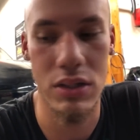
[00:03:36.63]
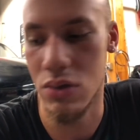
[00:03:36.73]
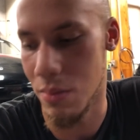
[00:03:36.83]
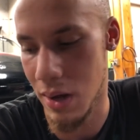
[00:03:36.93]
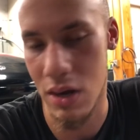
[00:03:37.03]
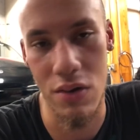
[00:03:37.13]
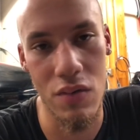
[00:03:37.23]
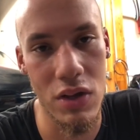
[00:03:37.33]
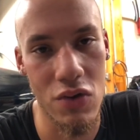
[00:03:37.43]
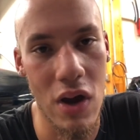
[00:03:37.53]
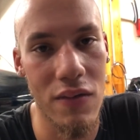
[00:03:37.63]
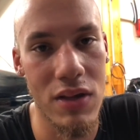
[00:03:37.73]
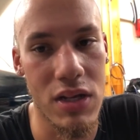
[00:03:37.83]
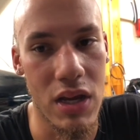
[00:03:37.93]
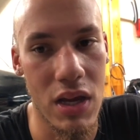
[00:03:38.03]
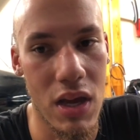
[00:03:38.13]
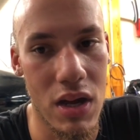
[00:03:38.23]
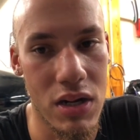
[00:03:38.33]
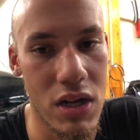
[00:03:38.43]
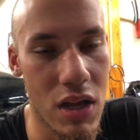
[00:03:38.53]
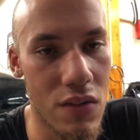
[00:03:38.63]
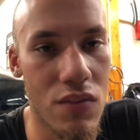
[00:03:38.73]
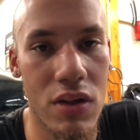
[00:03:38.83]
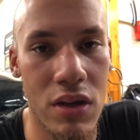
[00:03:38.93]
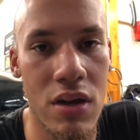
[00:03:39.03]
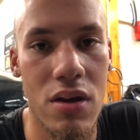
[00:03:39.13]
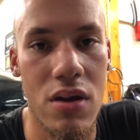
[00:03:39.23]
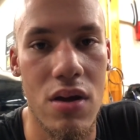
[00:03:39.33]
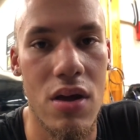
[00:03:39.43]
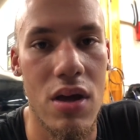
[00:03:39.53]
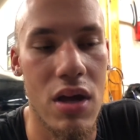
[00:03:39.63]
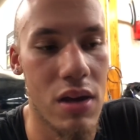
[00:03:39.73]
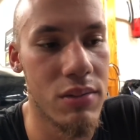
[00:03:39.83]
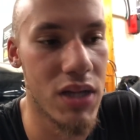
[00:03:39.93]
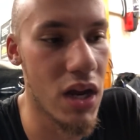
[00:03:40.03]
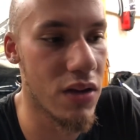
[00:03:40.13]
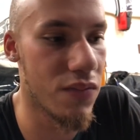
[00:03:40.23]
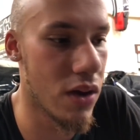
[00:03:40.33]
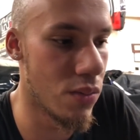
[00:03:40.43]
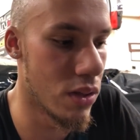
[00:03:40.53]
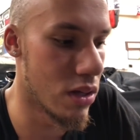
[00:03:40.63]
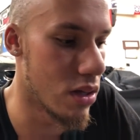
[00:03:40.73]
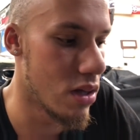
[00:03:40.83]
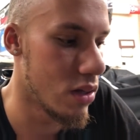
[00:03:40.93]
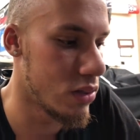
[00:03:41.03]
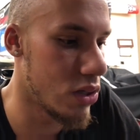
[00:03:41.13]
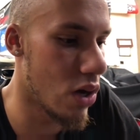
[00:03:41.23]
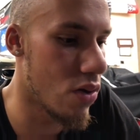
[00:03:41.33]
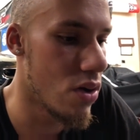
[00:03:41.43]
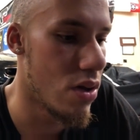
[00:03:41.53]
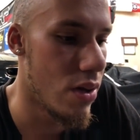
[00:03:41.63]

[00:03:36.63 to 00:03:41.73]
So I'm not going to really drive this thing until I really am satisfied with it. So